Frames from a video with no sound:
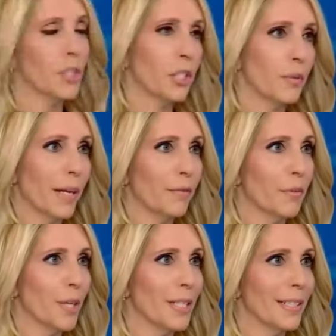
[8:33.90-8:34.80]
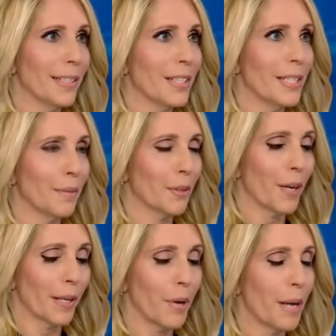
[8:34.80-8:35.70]
when she ran for president in the
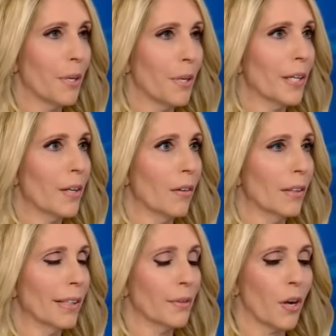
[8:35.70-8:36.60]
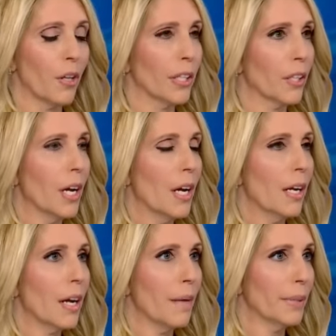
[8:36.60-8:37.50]
Democratic primary. They were calling her
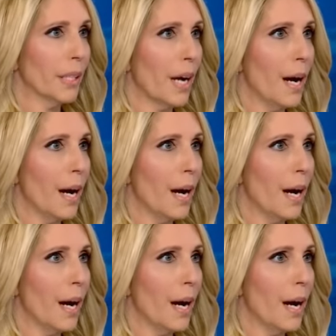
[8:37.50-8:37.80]
Kamala